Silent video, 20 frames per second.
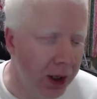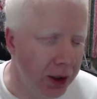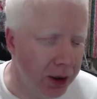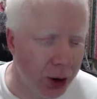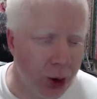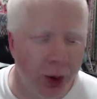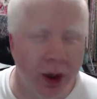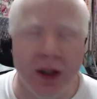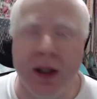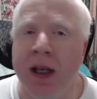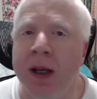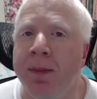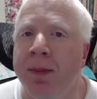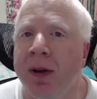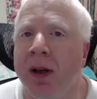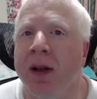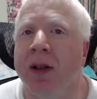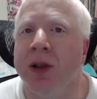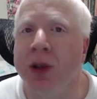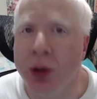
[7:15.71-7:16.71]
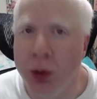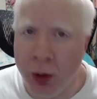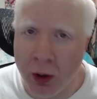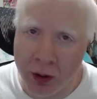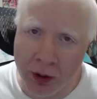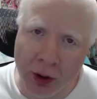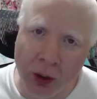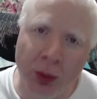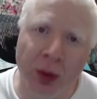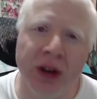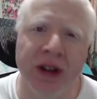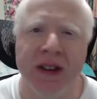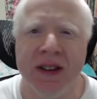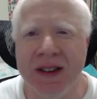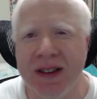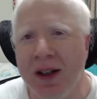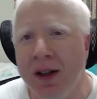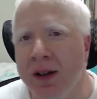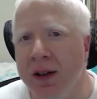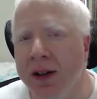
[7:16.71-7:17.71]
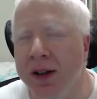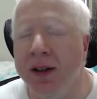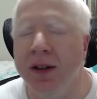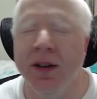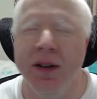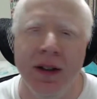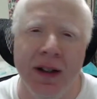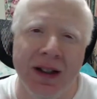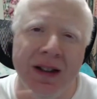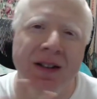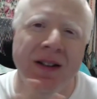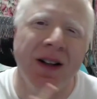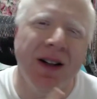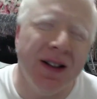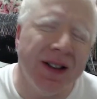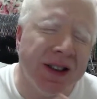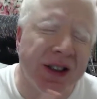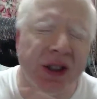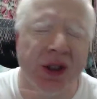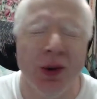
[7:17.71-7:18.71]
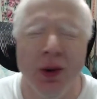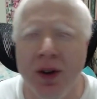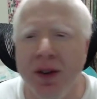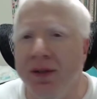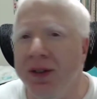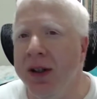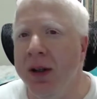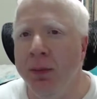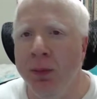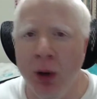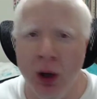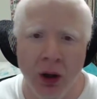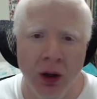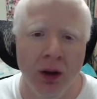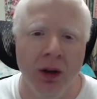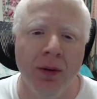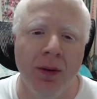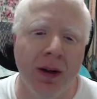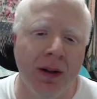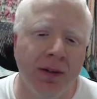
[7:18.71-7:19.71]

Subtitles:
So I keep it at 200, which is kind of sort of in the middle,